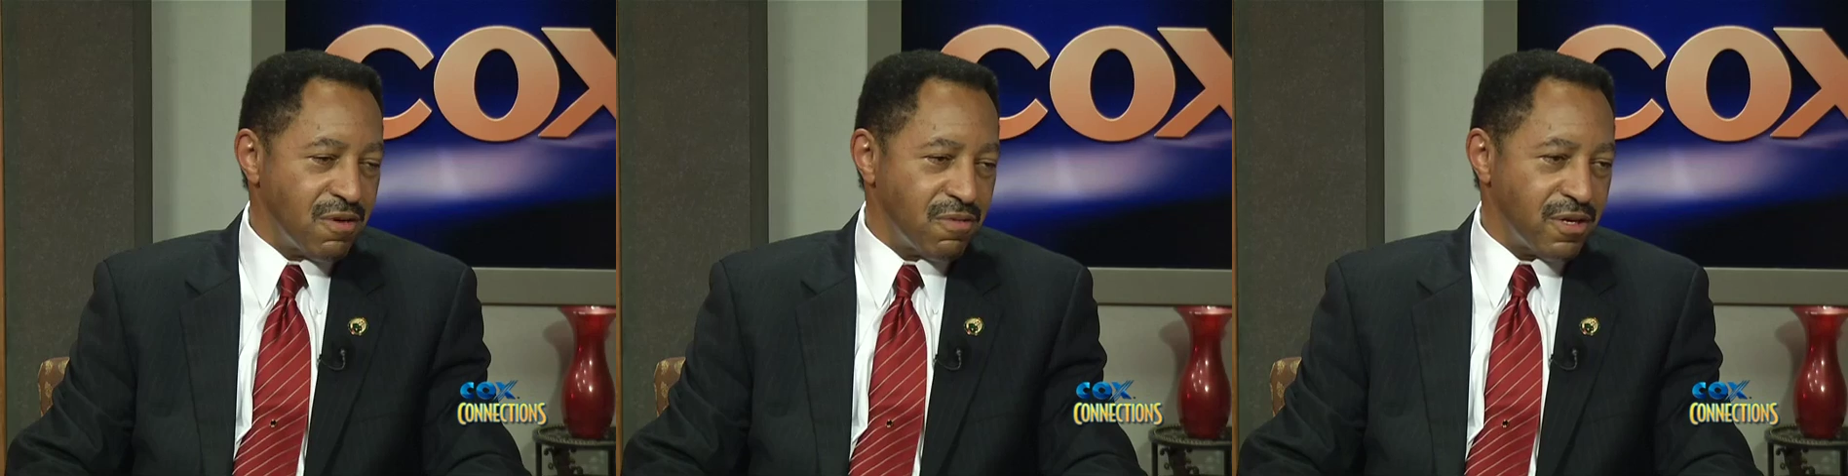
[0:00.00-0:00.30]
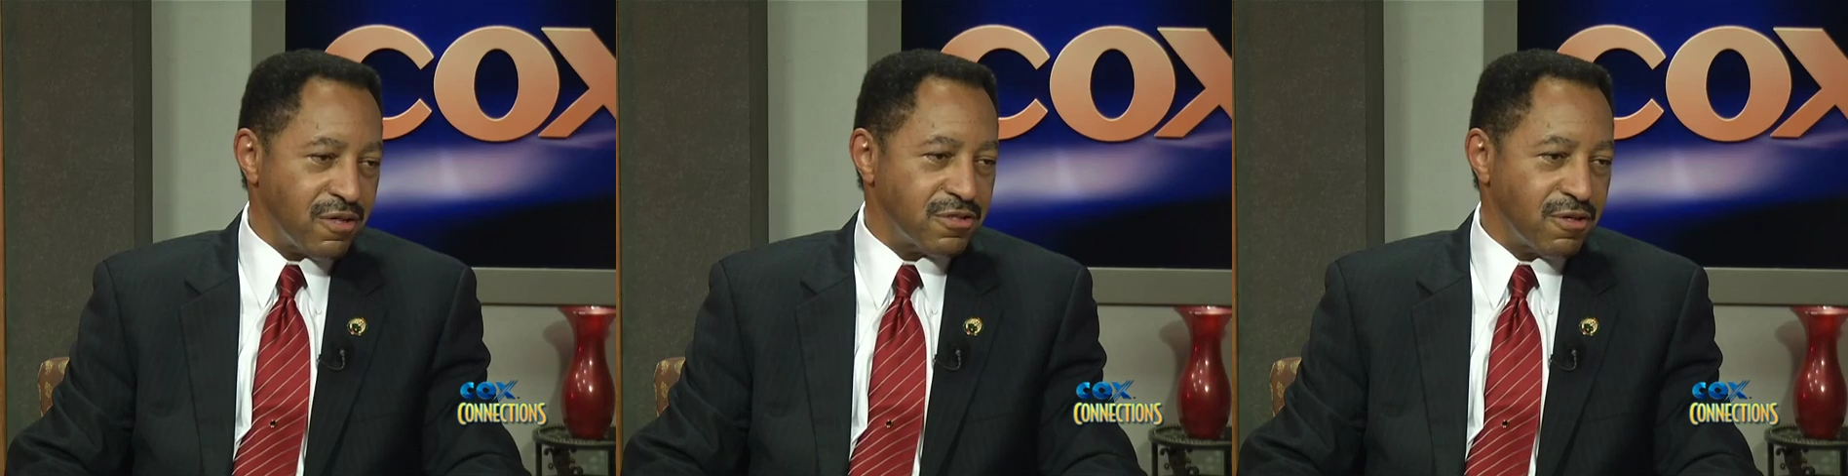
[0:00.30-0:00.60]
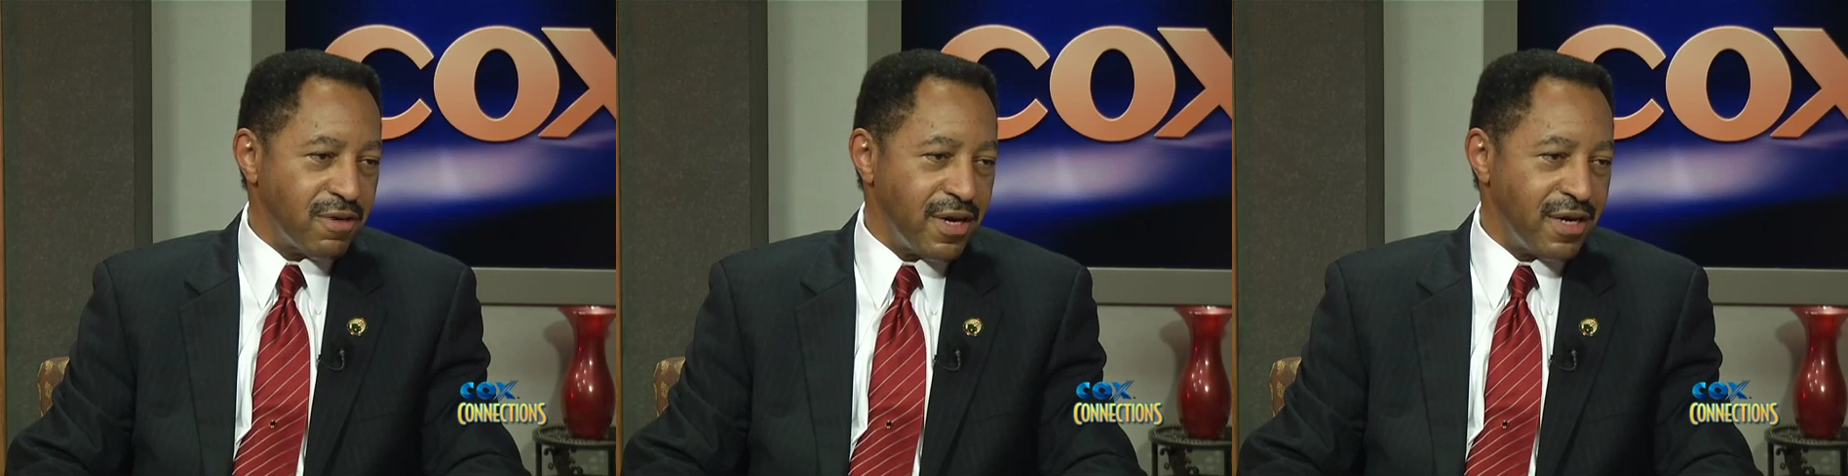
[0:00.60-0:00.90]
we
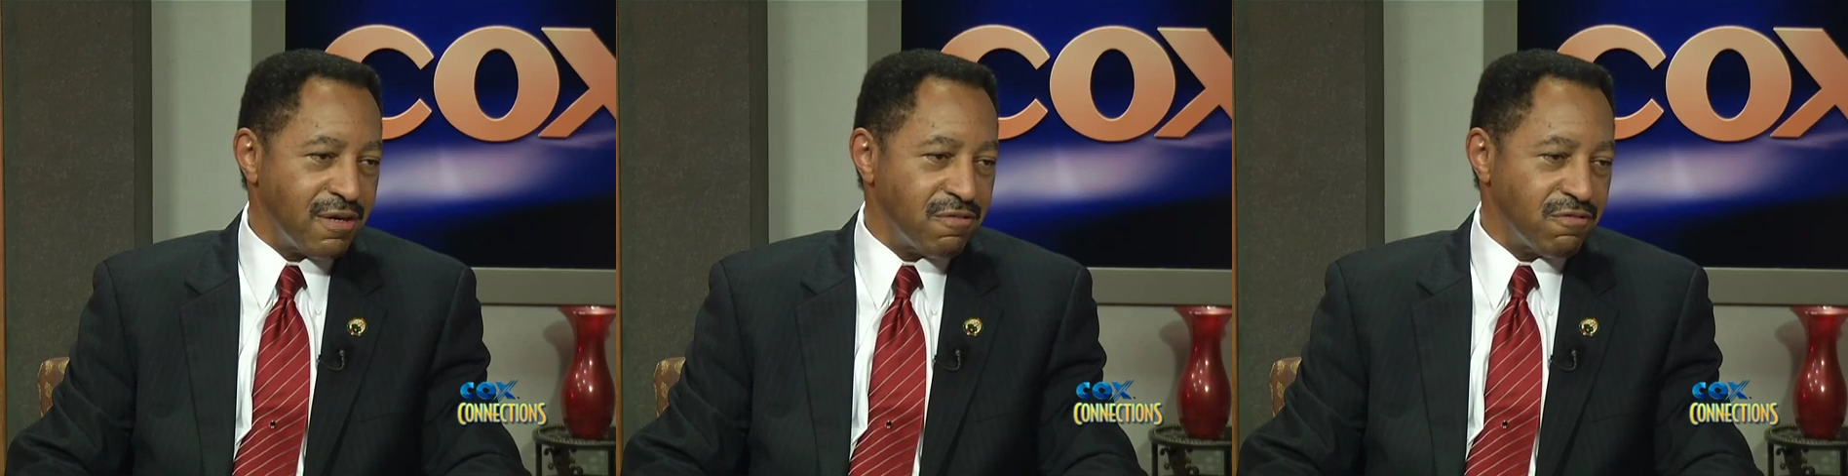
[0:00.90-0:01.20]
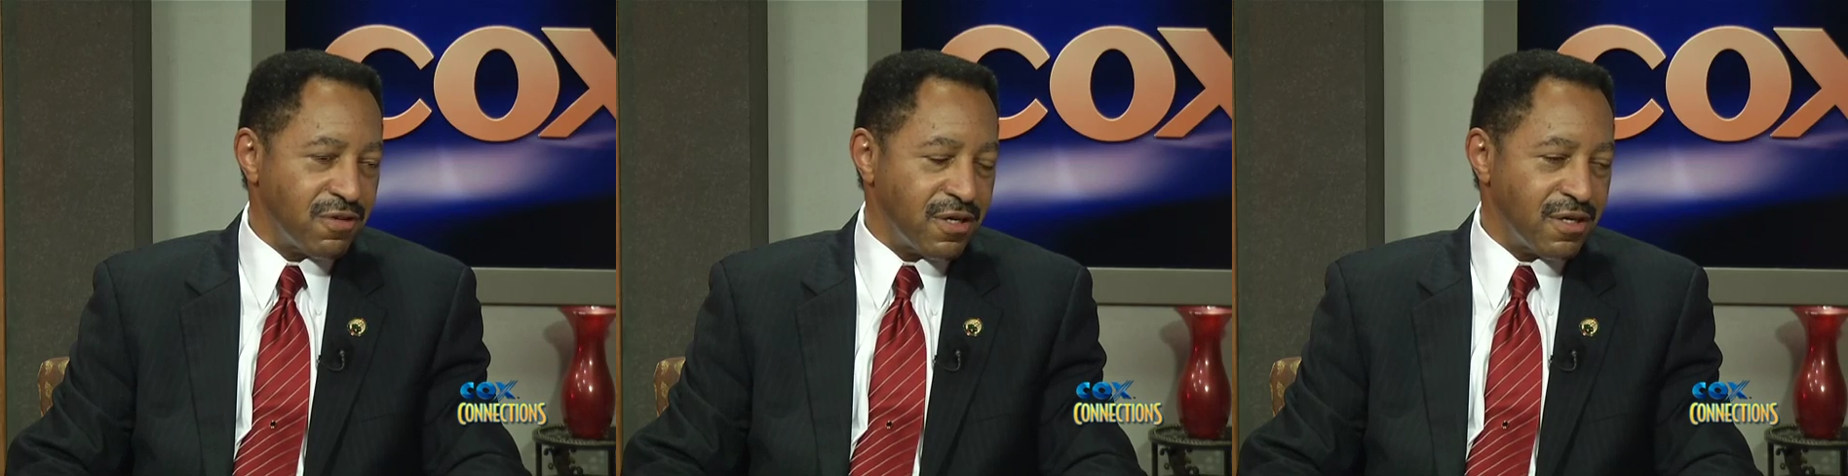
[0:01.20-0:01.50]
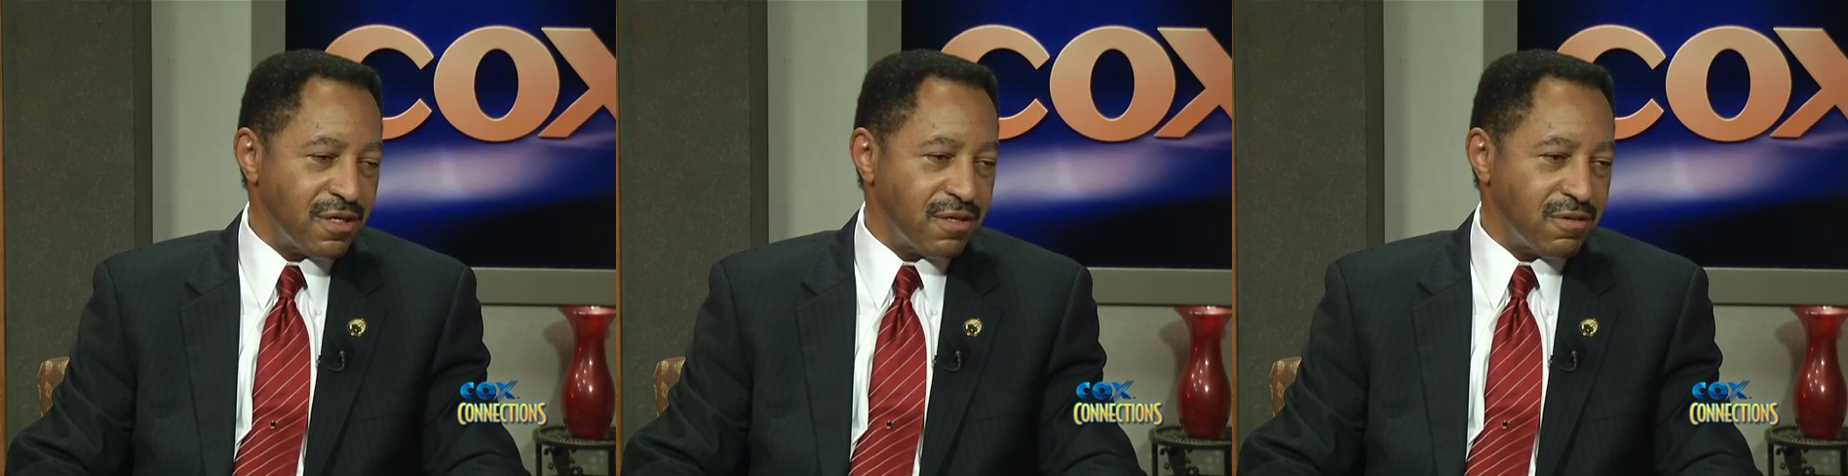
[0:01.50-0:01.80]
also have
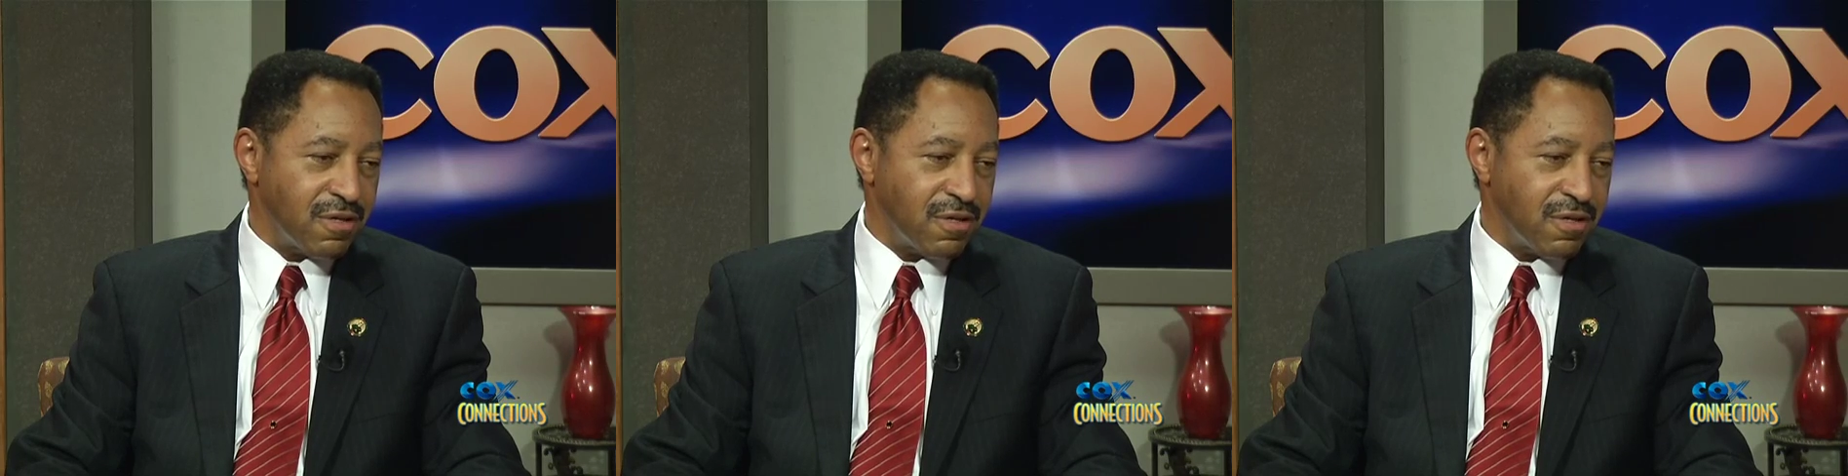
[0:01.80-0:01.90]
uh,